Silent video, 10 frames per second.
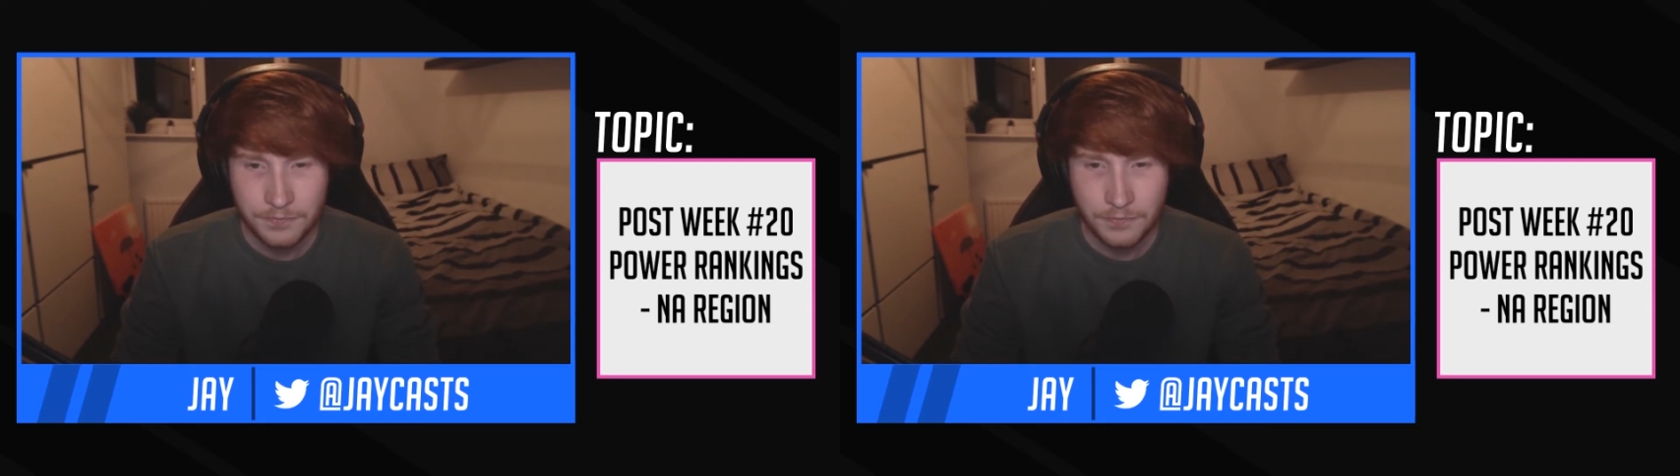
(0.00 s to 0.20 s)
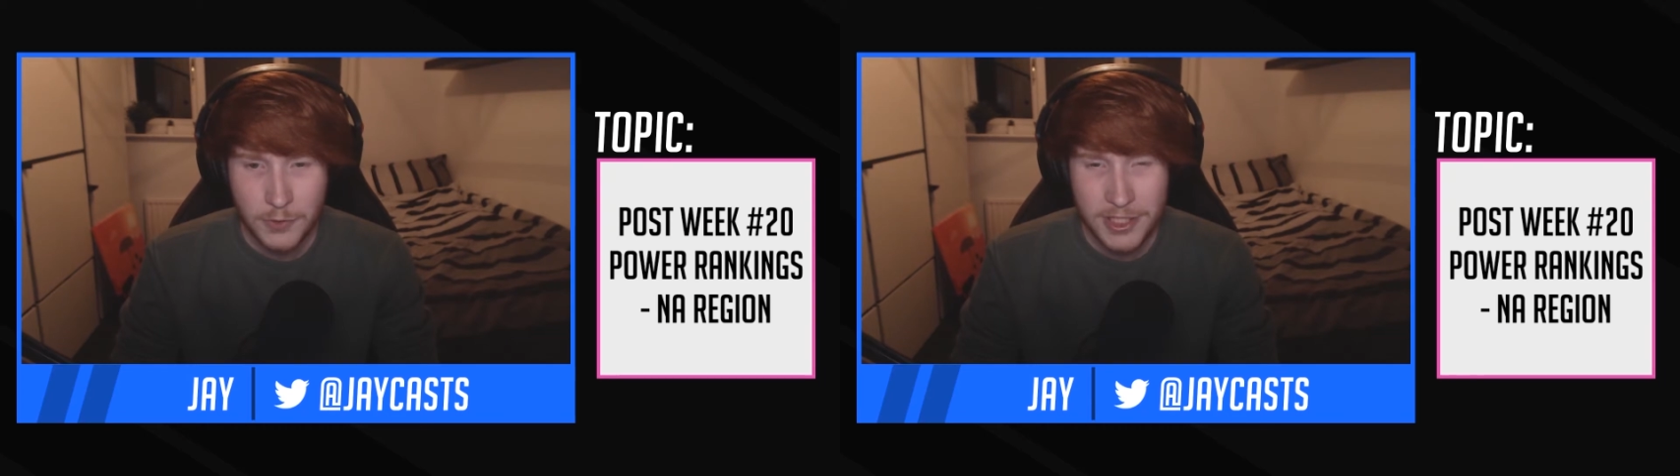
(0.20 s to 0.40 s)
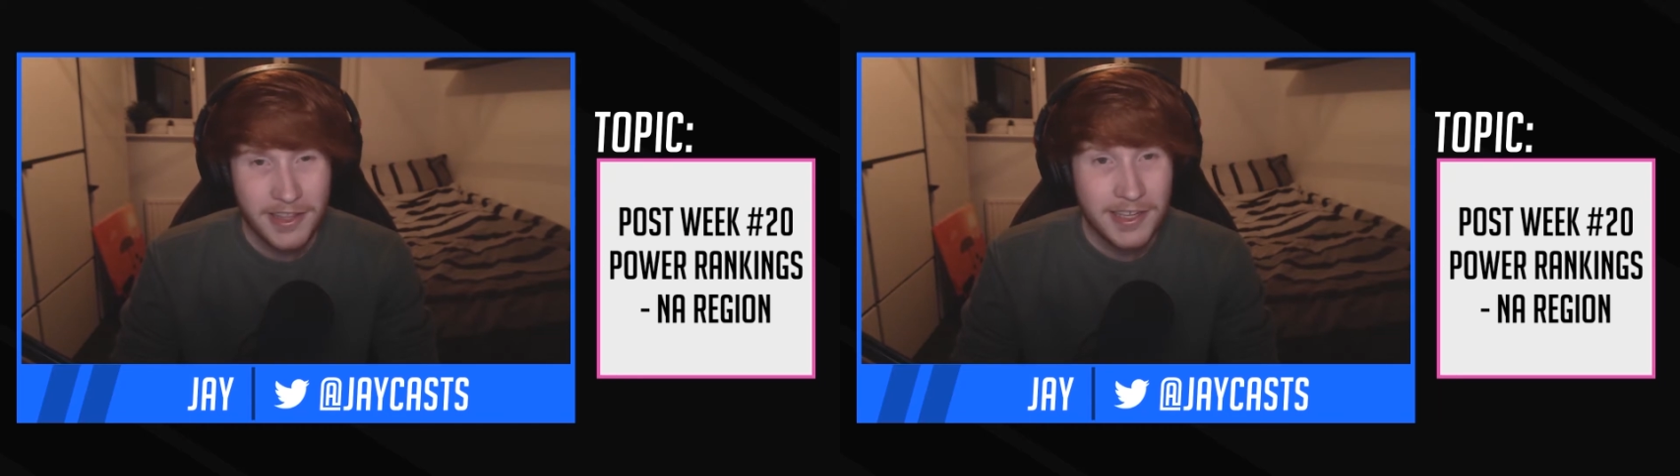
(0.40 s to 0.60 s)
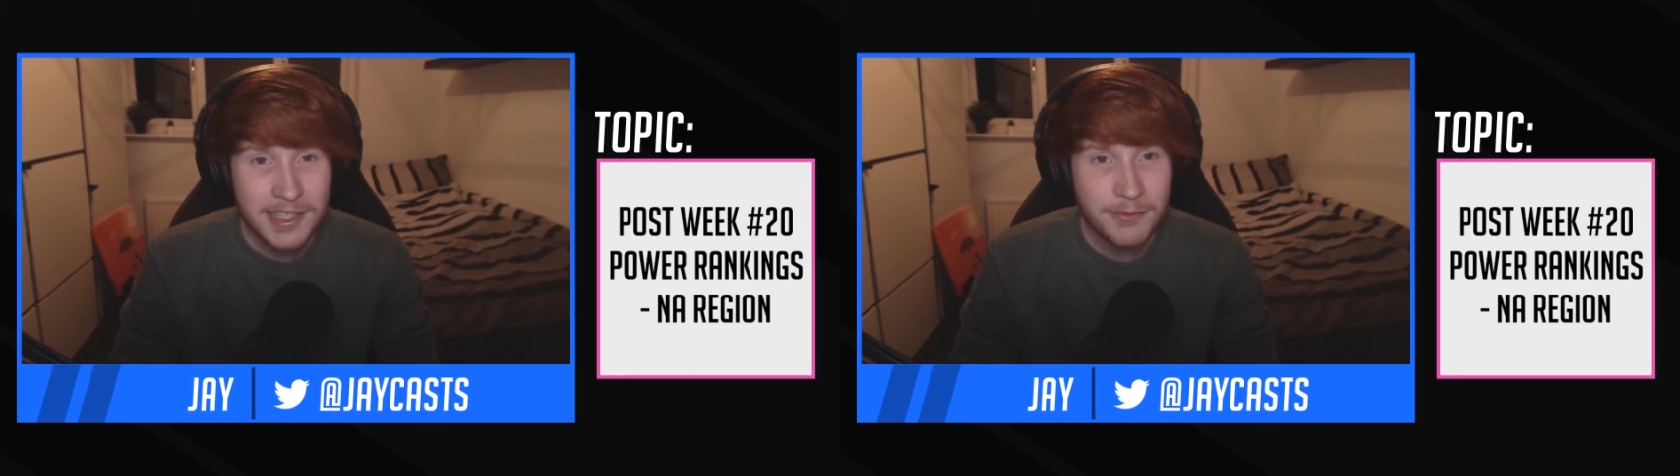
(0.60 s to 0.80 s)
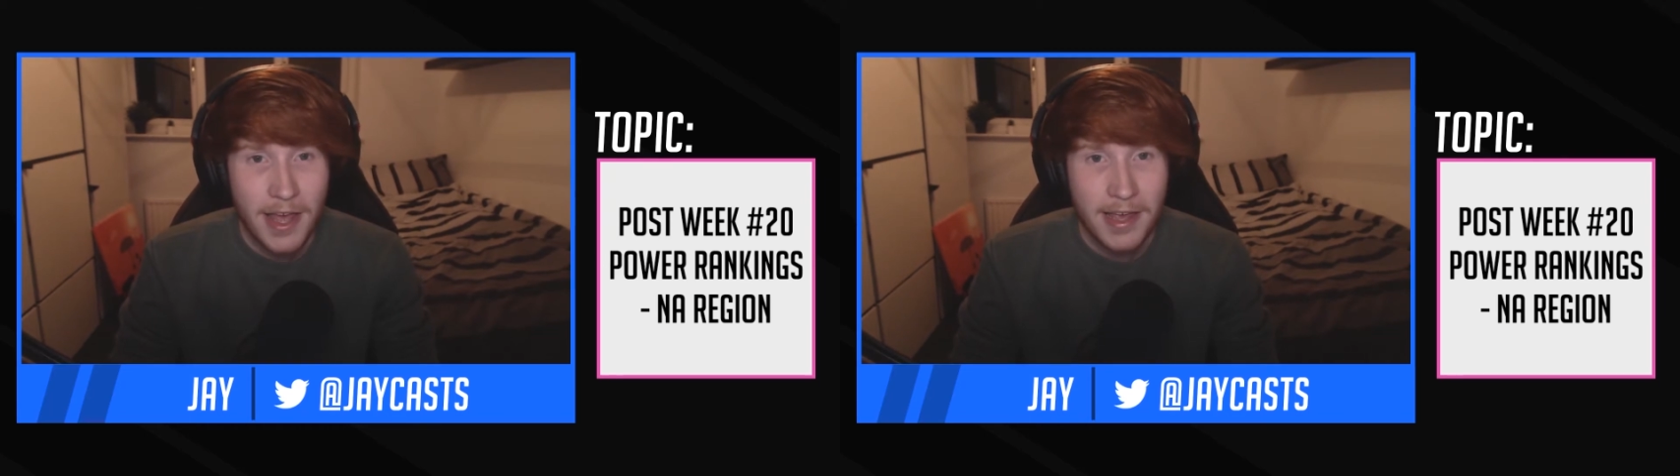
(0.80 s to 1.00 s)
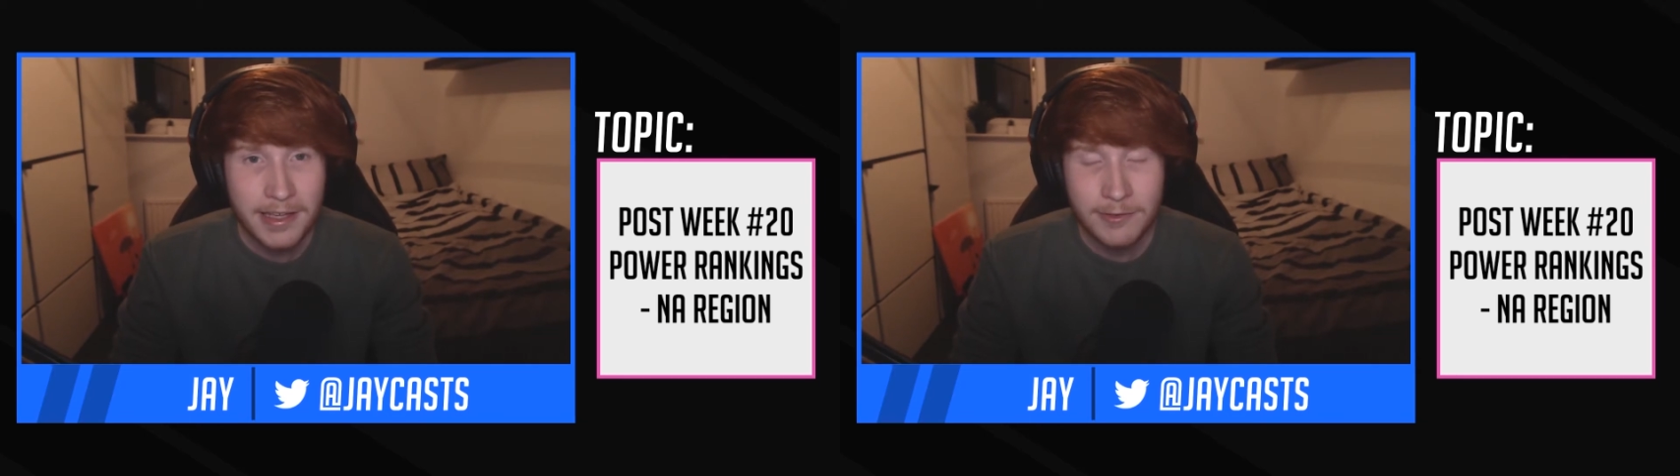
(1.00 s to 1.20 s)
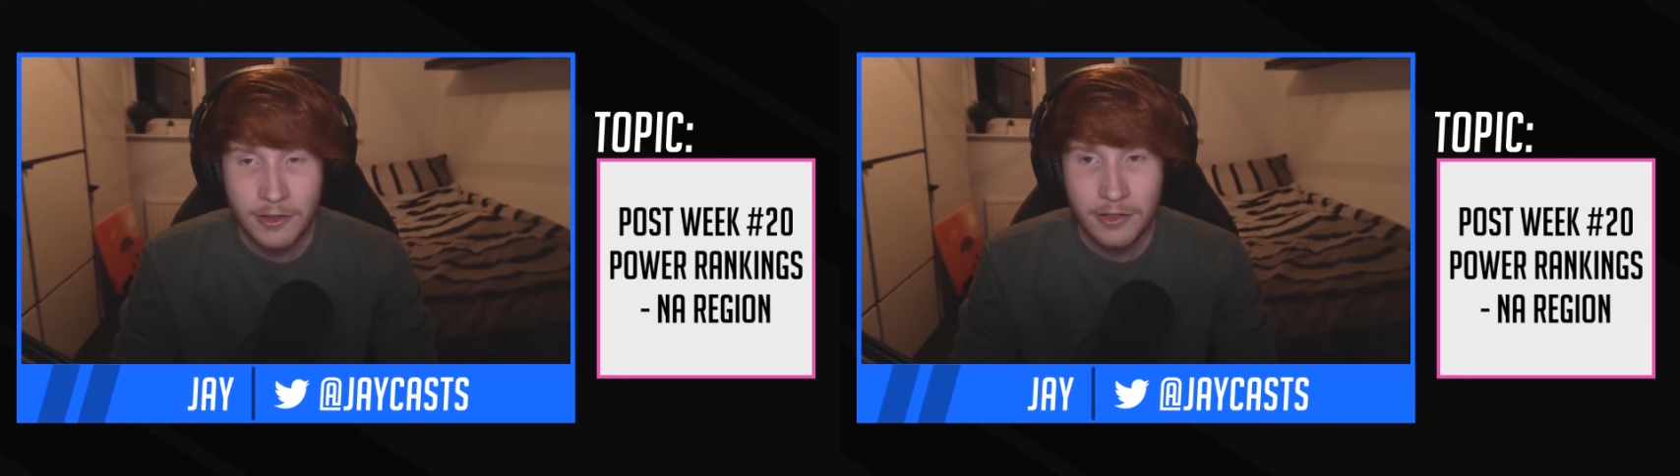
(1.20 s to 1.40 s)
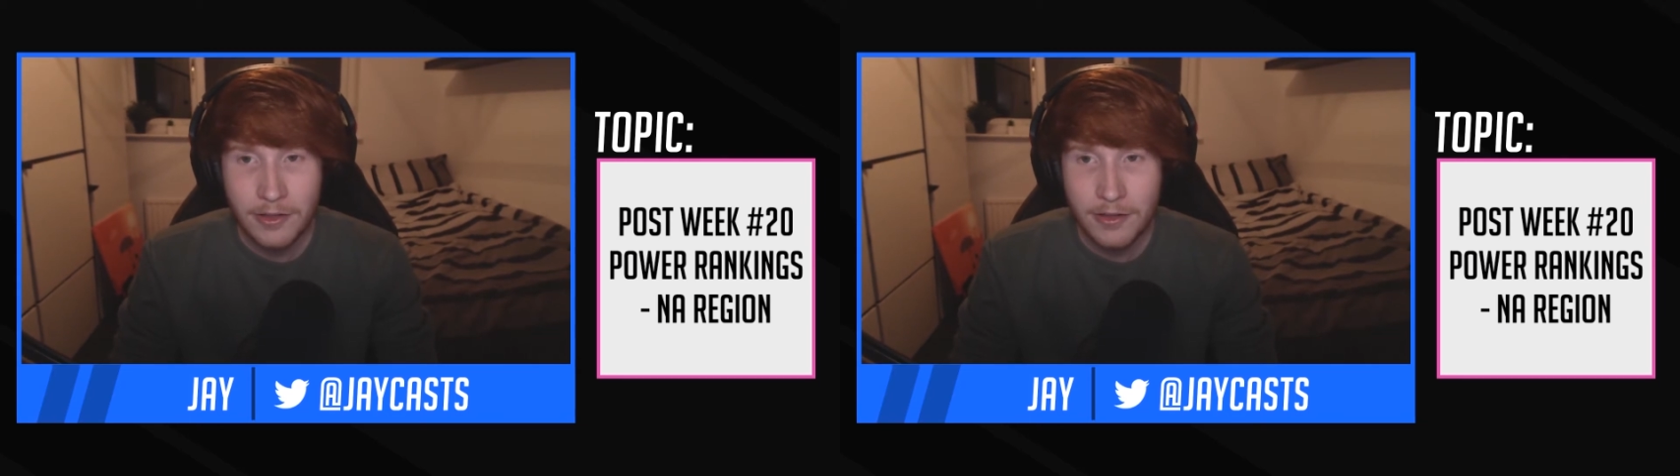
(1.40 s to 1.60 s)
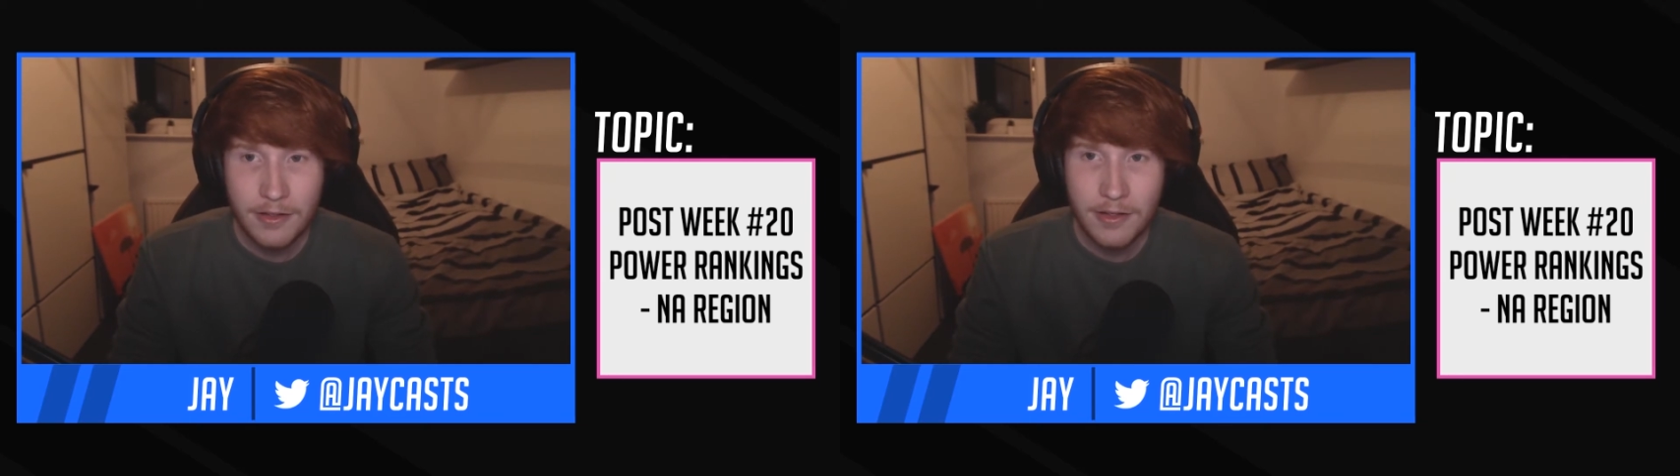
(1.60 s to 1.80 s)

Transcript: Which I think is fair, given that